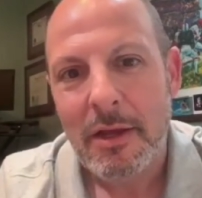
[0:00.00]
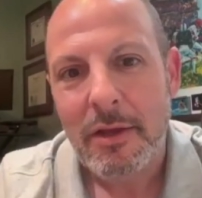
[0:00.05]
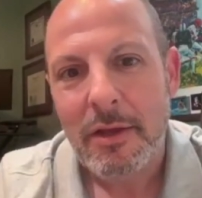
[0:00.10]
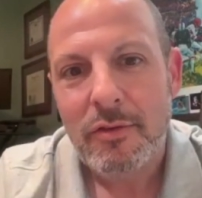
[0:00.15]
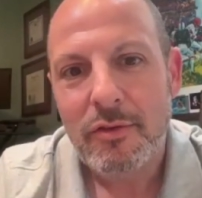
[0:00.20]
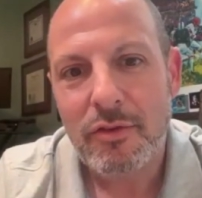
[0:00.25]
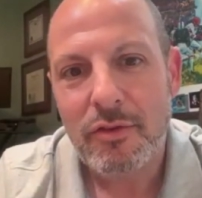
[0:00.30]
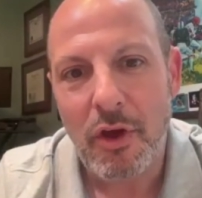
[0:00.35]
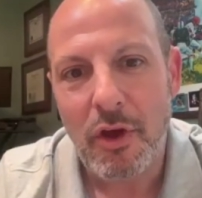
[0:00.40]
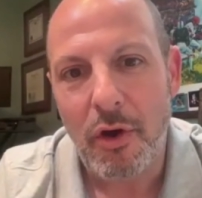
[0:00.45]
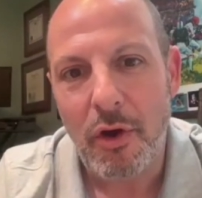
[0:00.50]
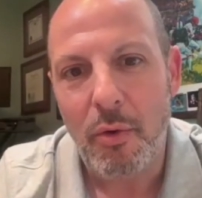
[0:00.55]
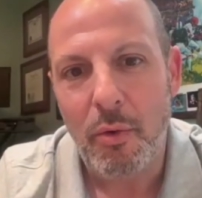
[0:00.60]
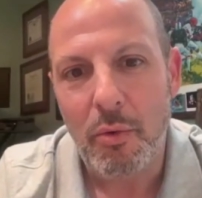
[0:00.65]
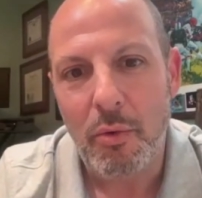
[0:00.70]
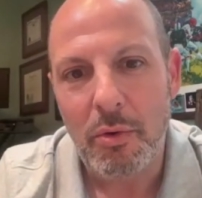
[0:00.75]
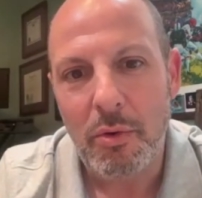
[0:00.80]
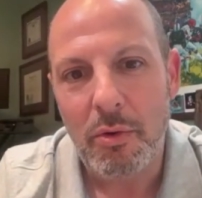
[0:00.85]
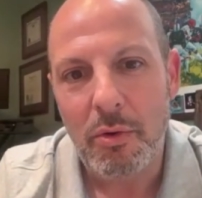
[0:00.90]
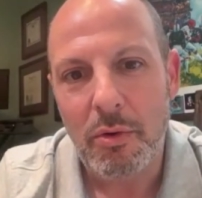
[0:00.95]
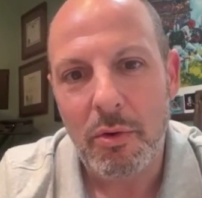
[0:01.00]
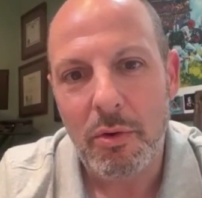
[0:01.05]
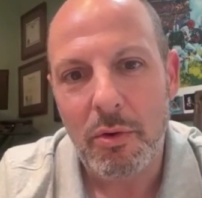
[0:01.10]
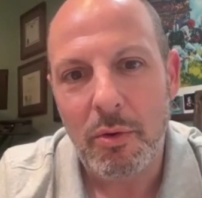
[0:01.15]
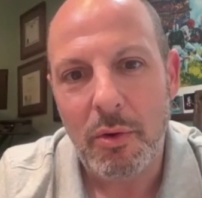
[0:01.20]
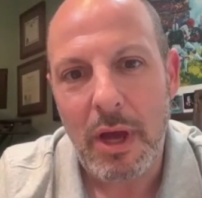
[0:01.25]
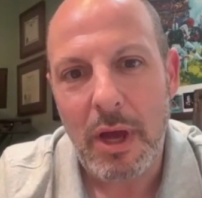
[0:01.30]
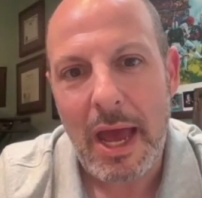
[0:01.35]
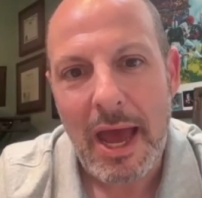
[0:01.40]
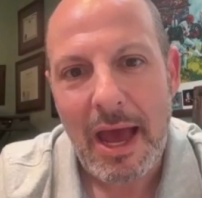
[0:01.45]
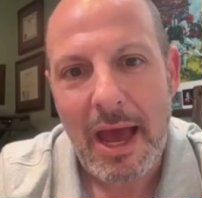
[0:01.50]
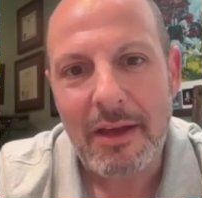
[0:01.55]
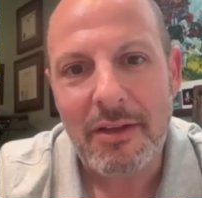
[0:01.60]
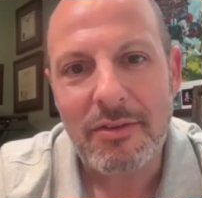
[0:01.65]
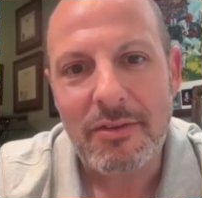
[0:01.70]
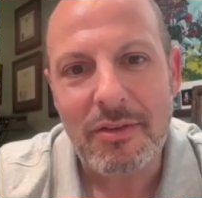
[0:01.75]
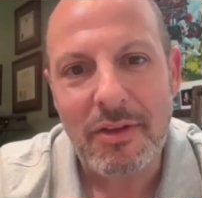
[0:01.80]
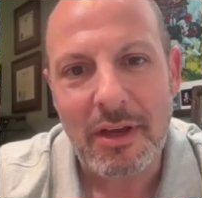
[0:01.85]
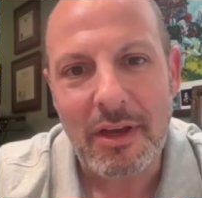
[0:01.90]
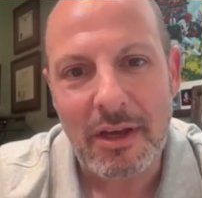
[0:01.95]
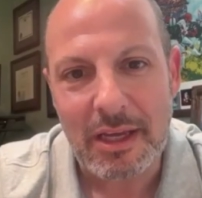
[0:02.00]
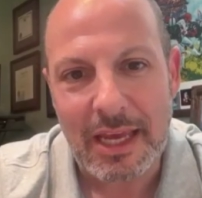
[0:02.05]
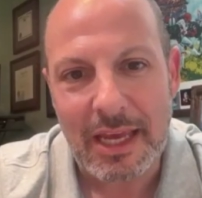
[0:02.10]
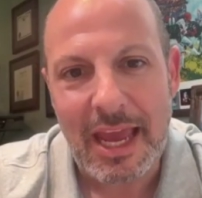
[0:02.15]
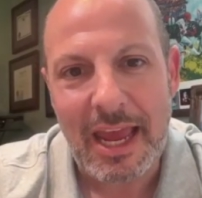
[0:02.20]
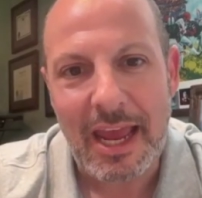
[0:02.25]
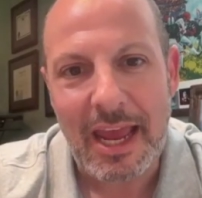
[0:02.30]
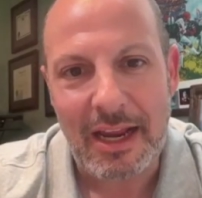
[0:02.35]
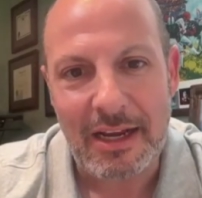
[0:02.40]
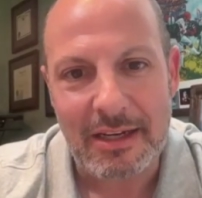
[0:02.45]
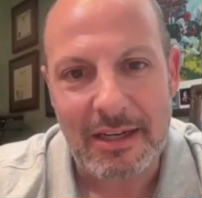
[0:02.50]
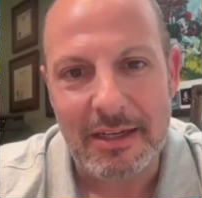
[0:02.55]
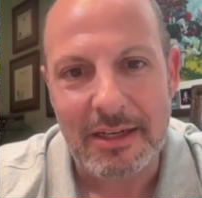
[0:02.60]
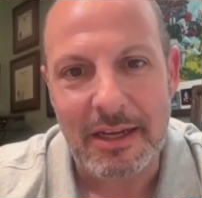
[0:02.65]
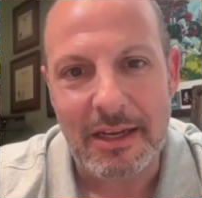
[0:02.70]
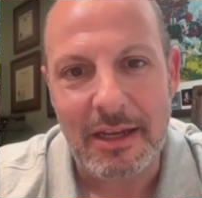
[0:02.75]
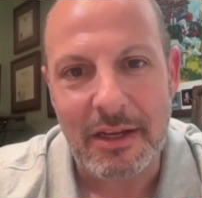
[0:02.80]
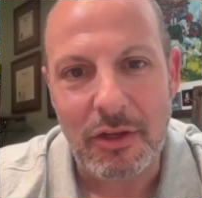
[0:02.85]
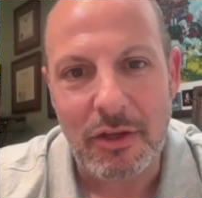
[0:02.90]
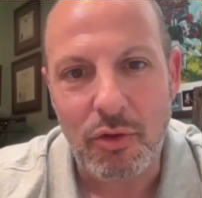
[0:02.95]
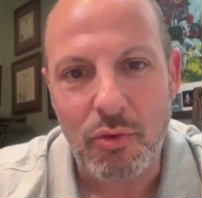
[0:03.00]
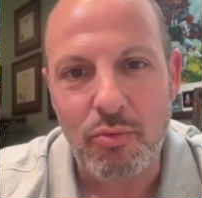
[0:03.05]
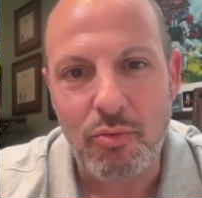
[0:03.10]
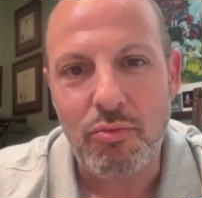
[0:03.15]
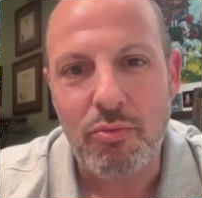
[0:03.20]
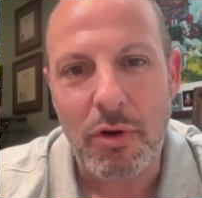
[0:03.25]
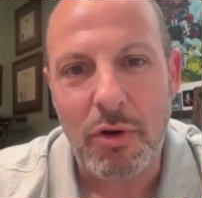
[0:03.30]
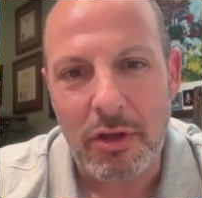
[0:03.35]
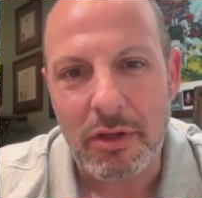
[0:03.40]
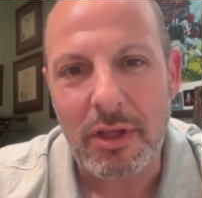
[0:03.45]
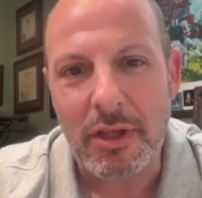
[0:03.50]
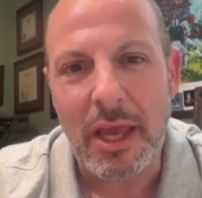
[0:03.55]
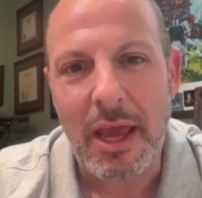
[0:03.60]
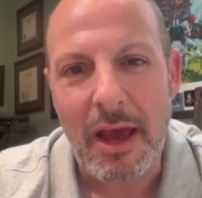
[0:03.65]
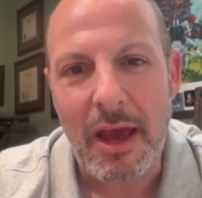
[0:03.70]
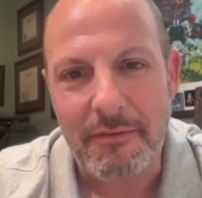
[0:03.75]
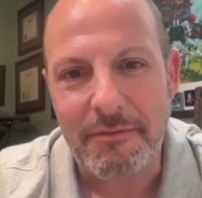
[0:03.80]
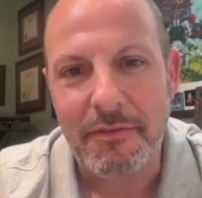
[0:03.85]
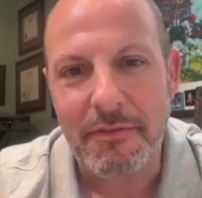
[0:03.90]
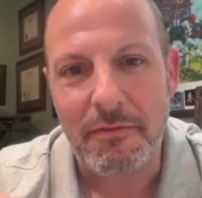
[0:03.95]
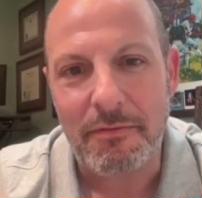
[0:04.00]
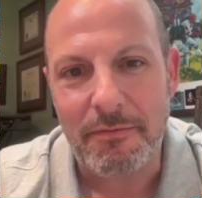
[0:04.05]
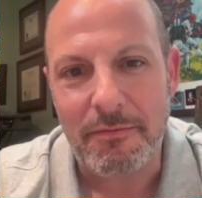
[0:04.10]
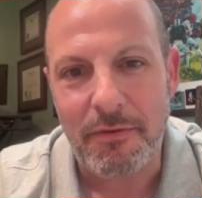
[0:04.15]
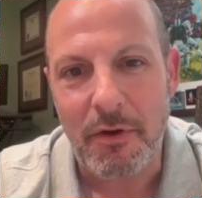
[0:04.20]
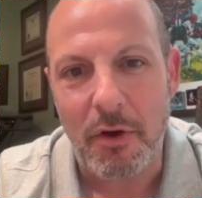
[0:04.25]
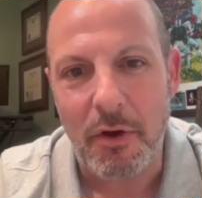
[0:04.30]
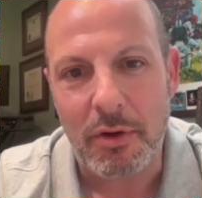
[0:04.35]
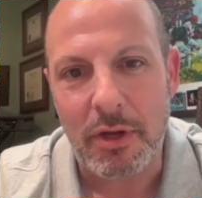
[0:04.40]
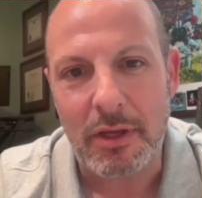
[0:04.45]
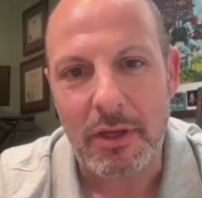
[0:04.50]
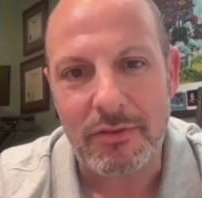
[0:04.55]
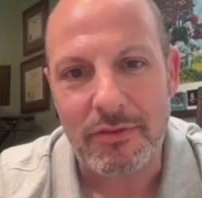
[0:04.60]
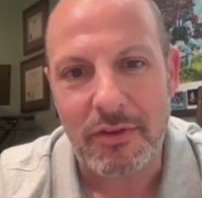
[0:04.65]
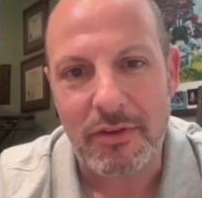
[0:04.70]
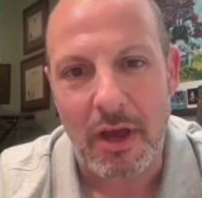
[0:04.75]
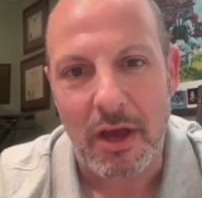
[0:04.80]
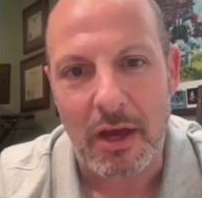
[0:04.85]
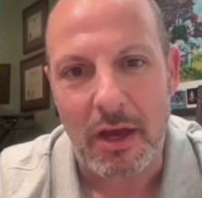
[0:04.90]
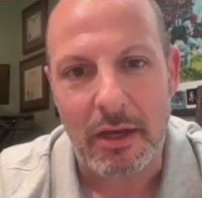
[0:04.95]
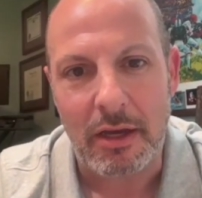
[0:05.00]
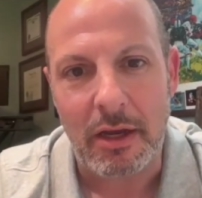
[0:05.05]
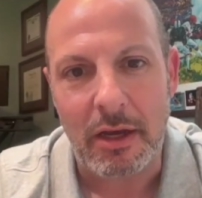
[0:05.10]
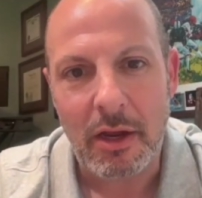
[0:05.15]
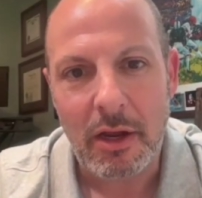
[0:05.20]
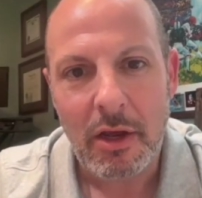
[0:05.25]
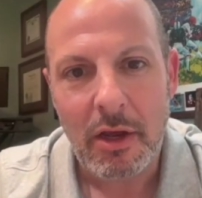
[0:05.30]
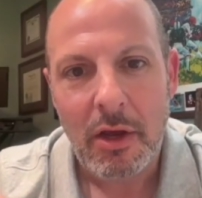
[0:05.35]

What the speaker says: So as a candidate, you really have to focus on